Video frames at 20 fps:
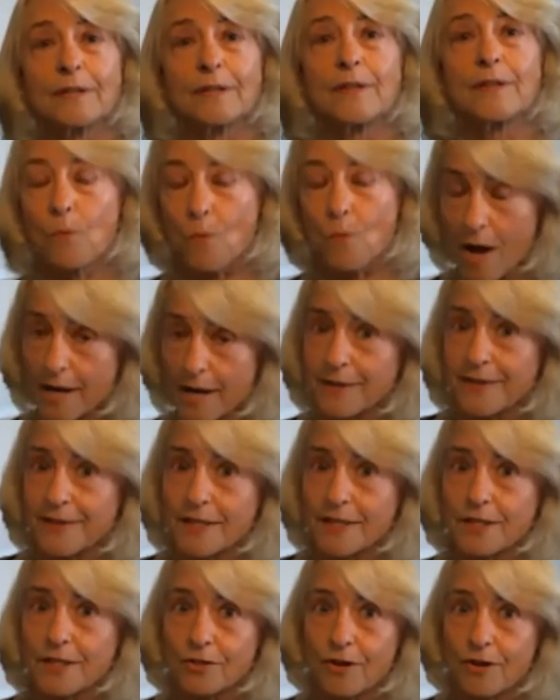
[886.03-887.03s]
that wanted
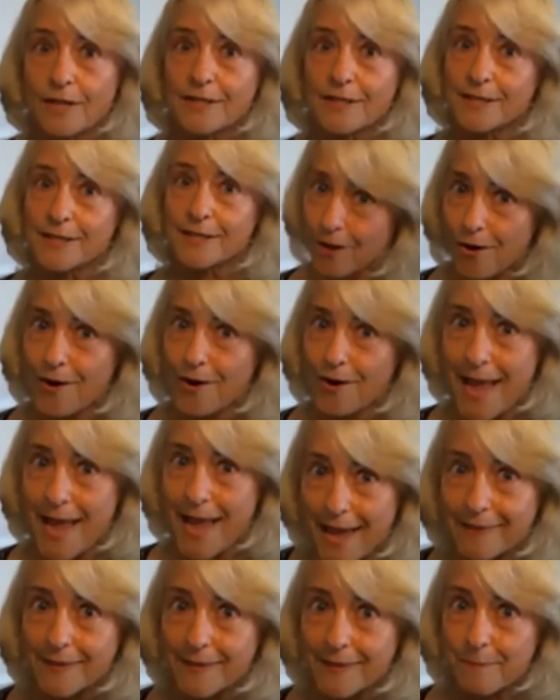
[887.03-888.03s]
these drugs had already
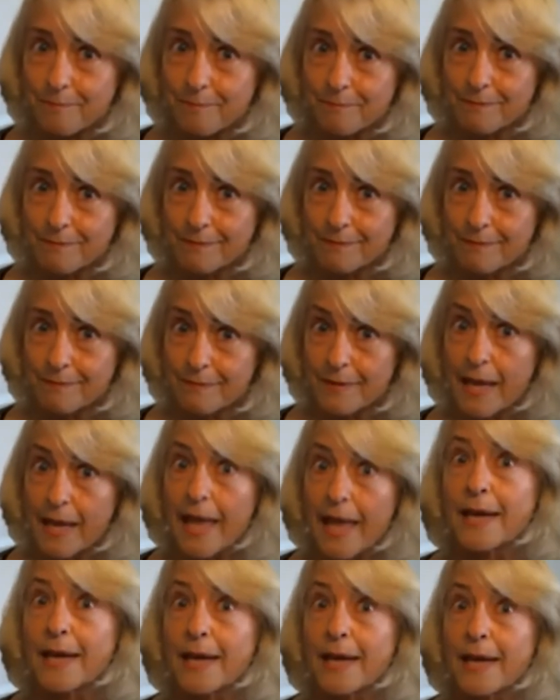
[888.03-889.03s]
had them
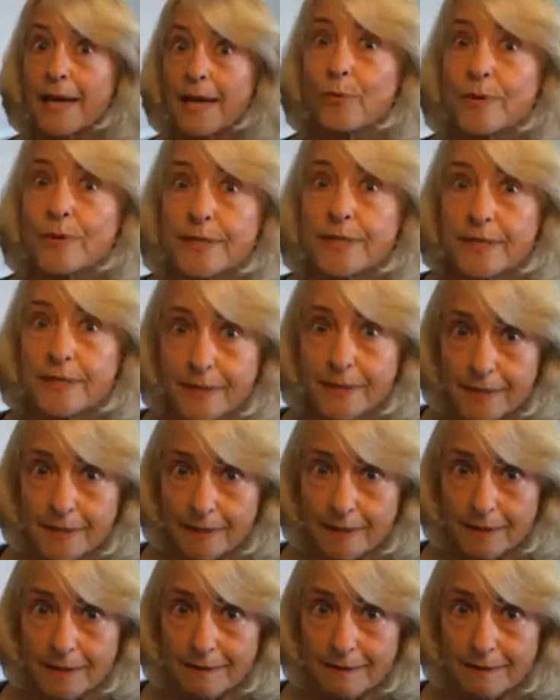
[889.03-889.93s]
and were resistant.